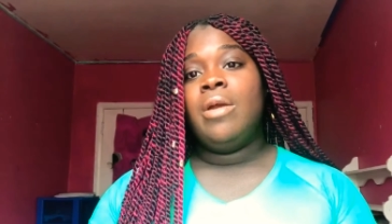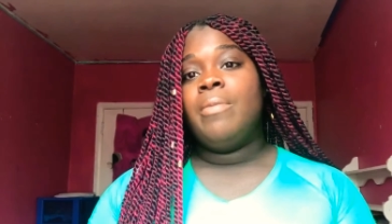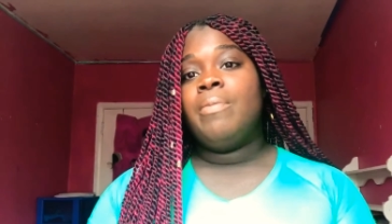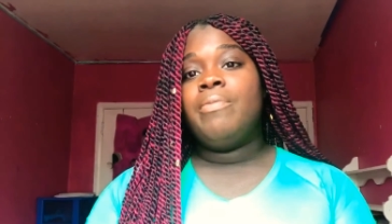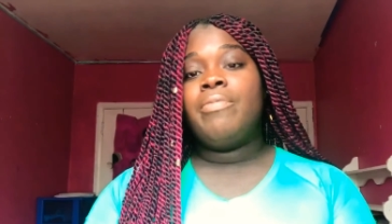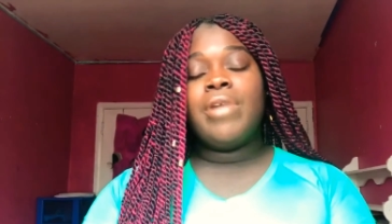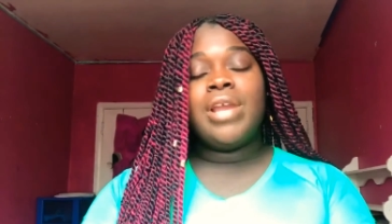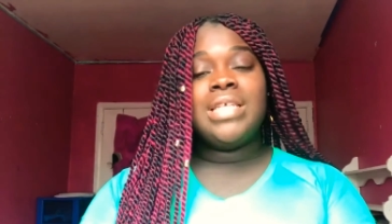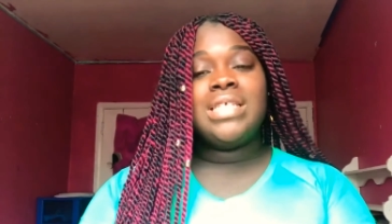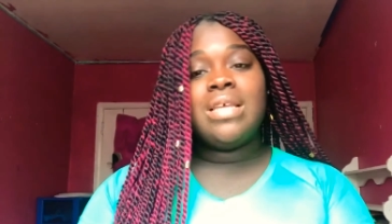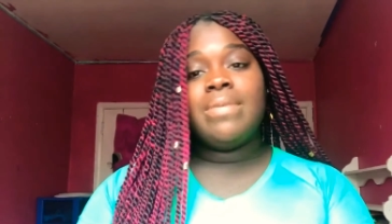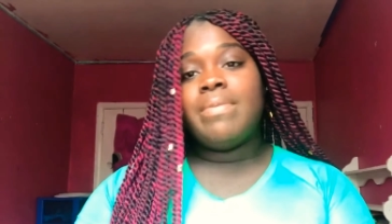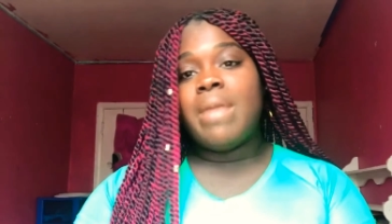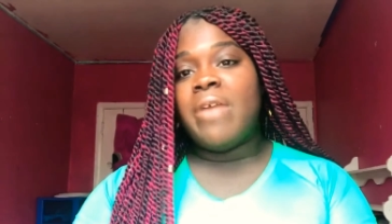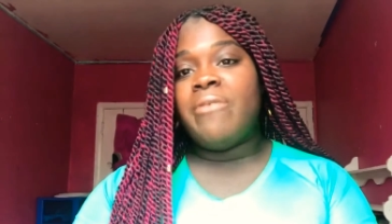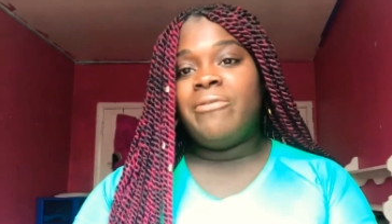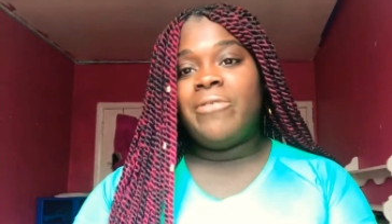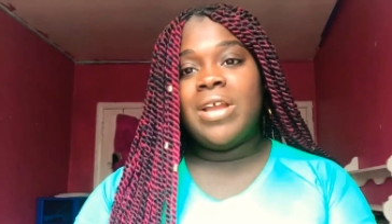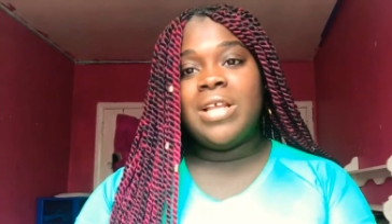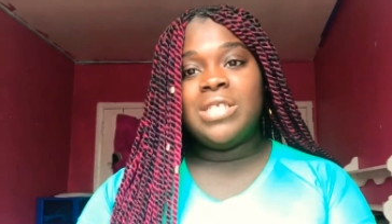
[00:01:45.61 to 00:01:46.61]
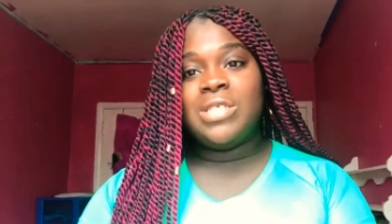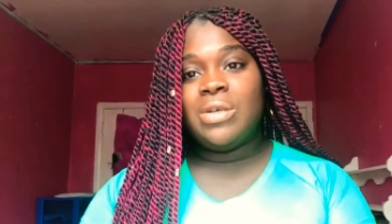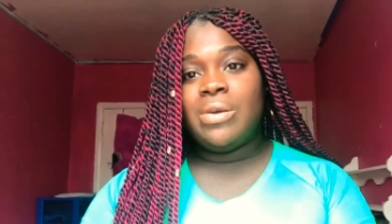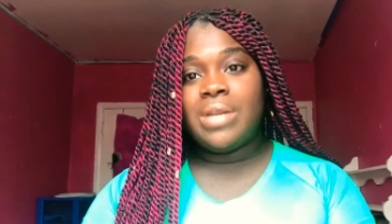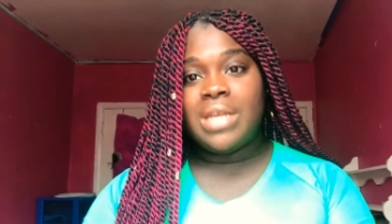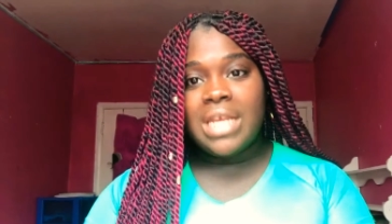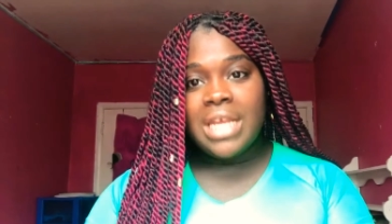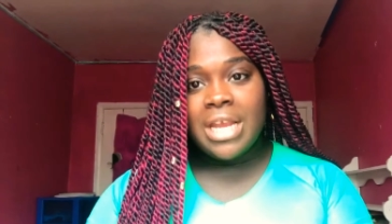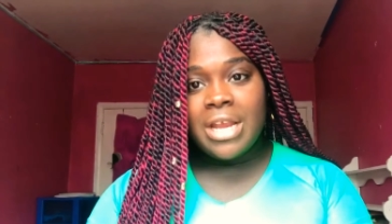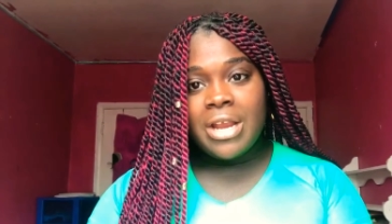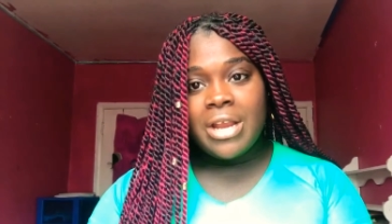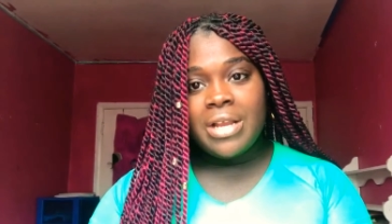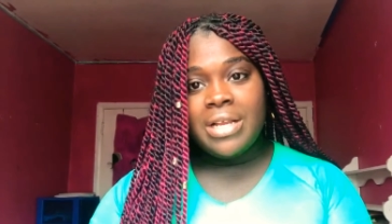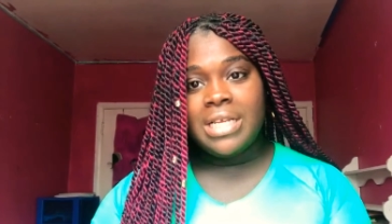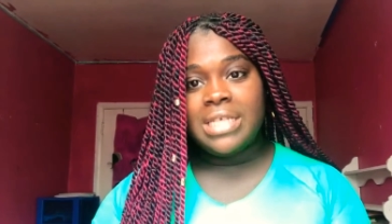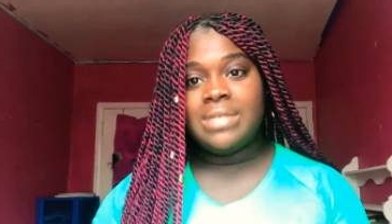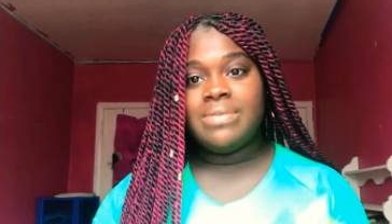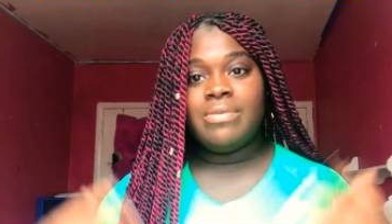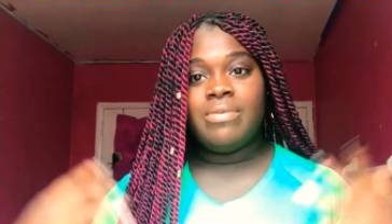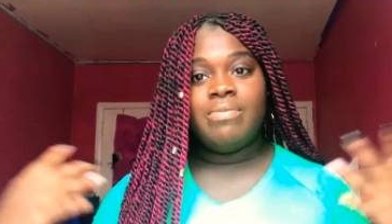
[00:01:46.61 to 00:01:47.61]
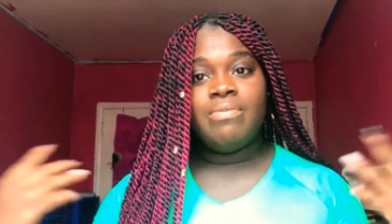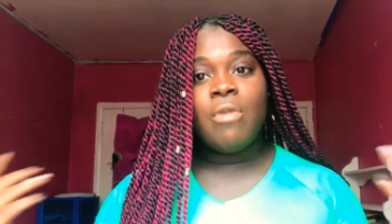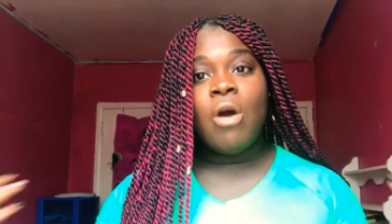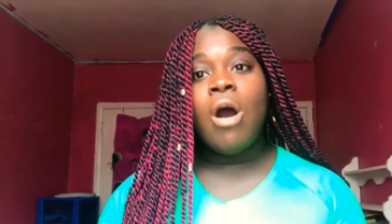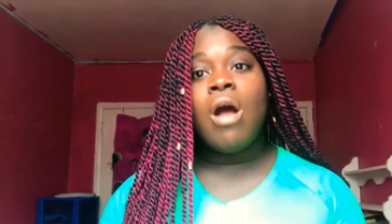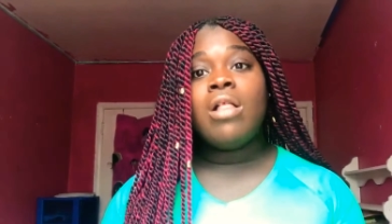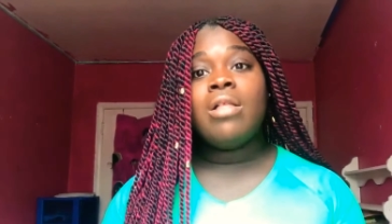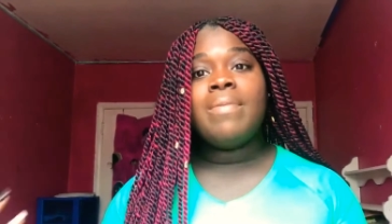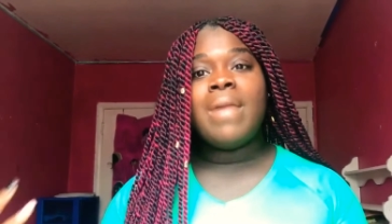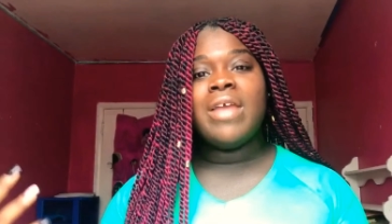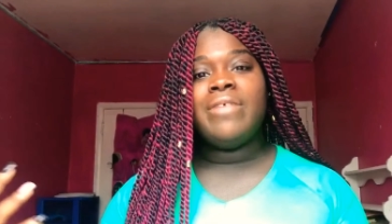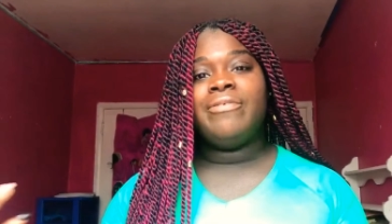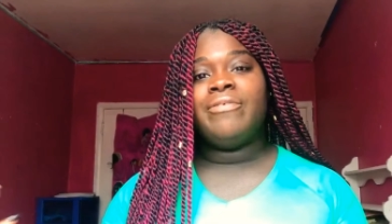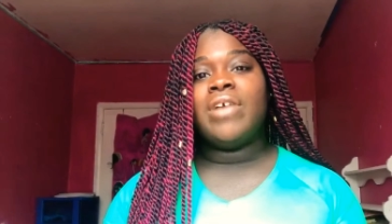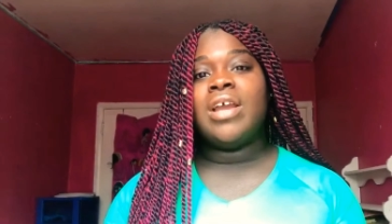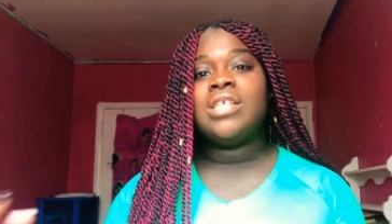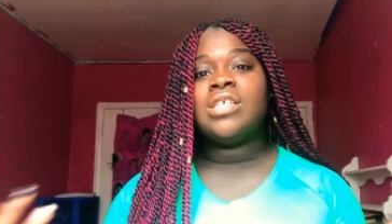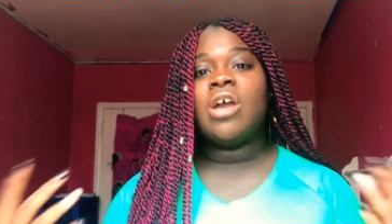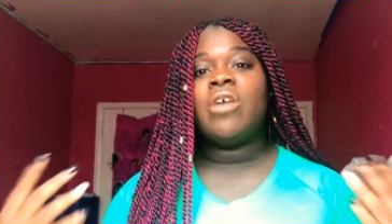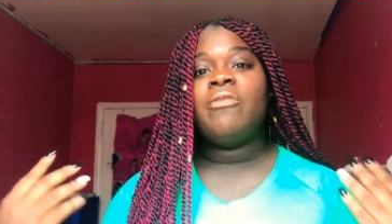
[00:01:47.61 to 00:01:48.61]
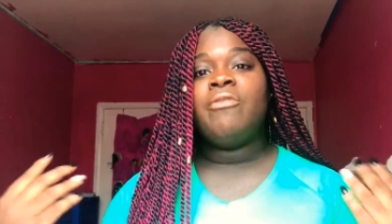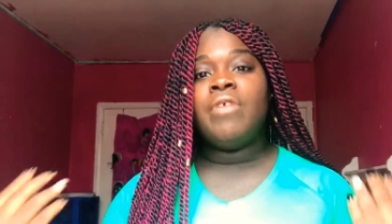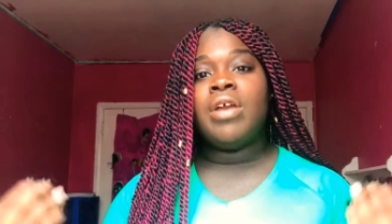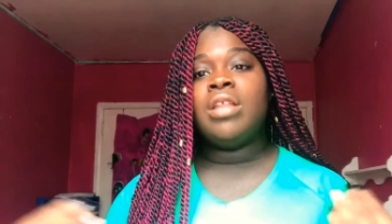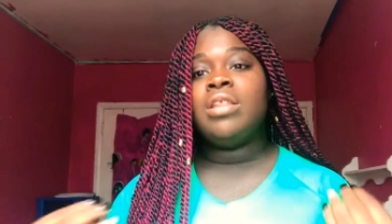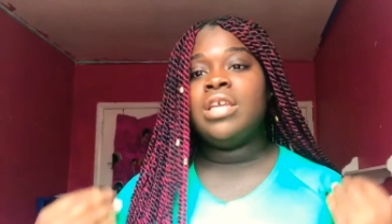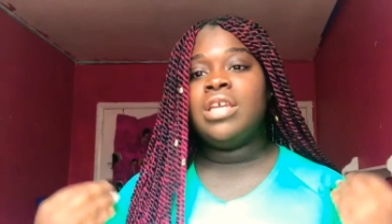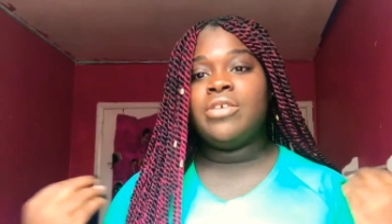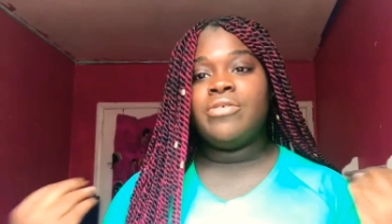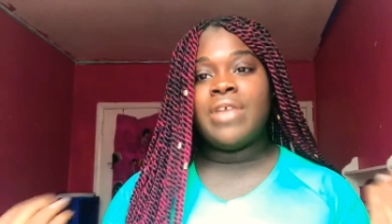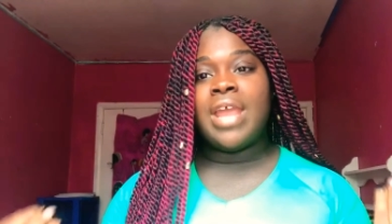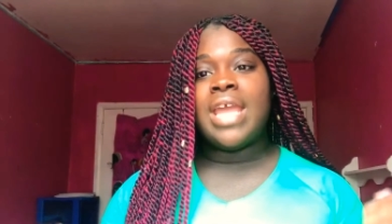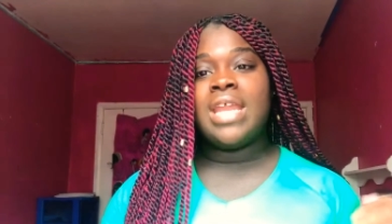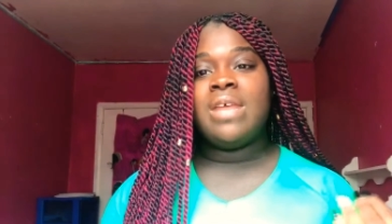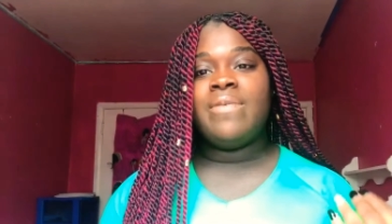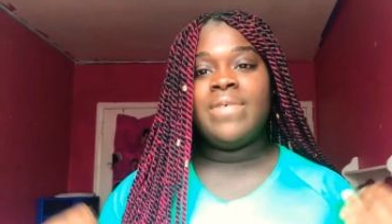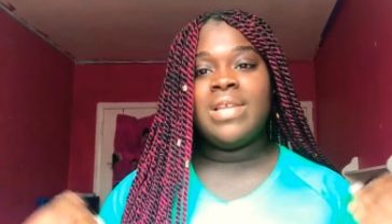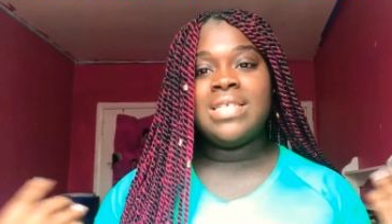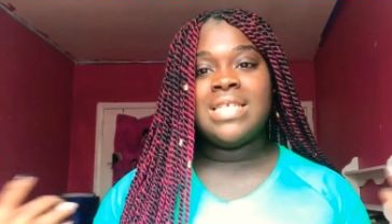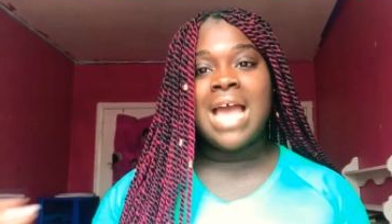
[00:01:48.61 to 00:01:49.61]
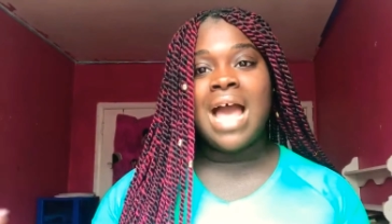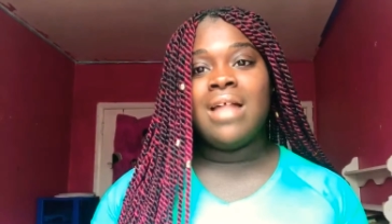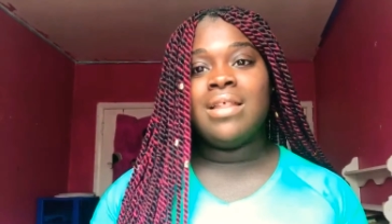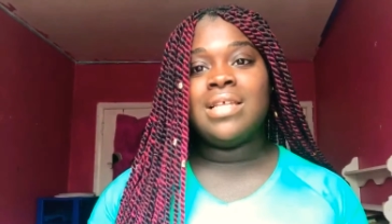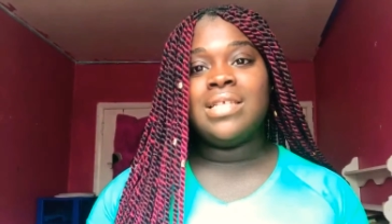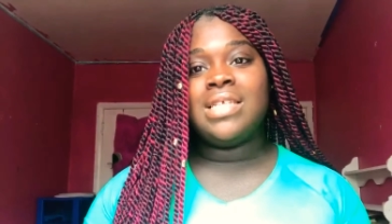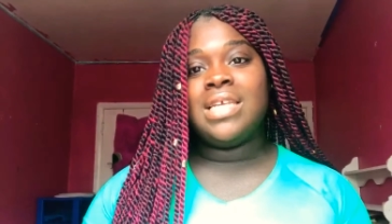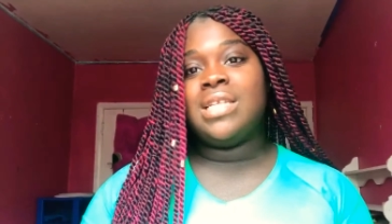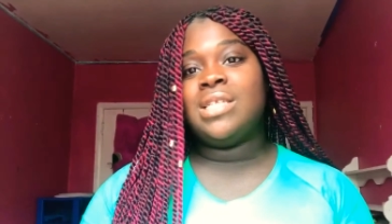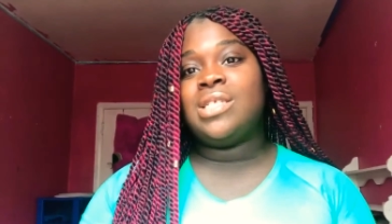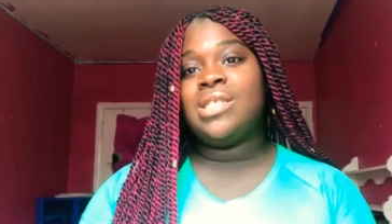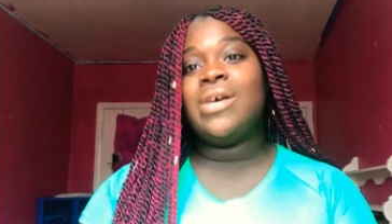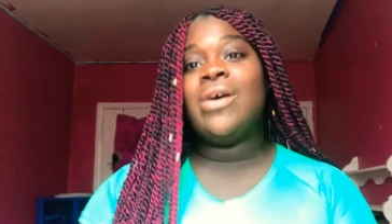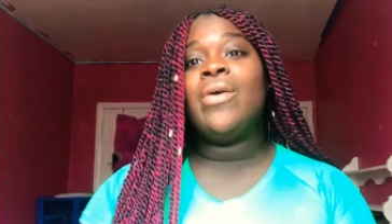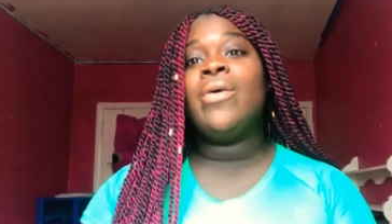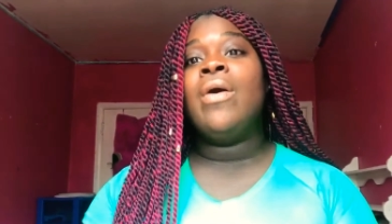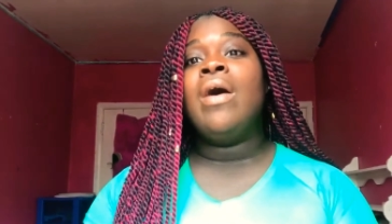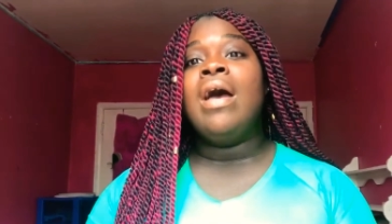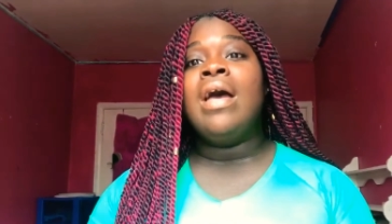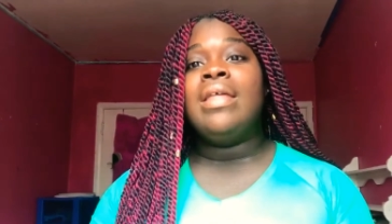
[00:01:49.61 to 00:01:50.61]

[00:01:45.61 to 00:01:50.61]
bring some of my friends on here because all of my friends are really creative and talented so